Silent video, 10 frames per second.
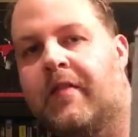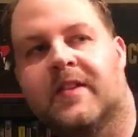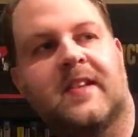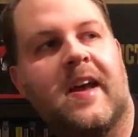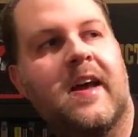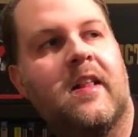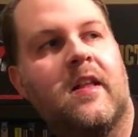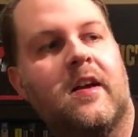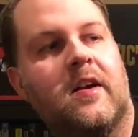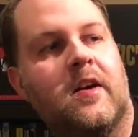in the
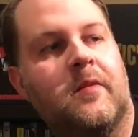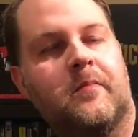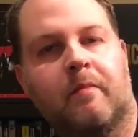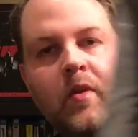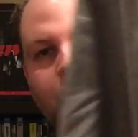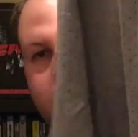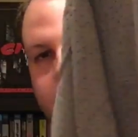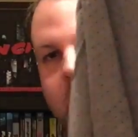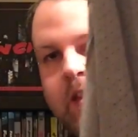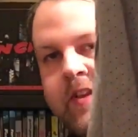sale. Um,
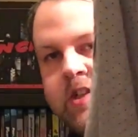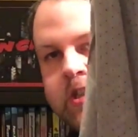really like this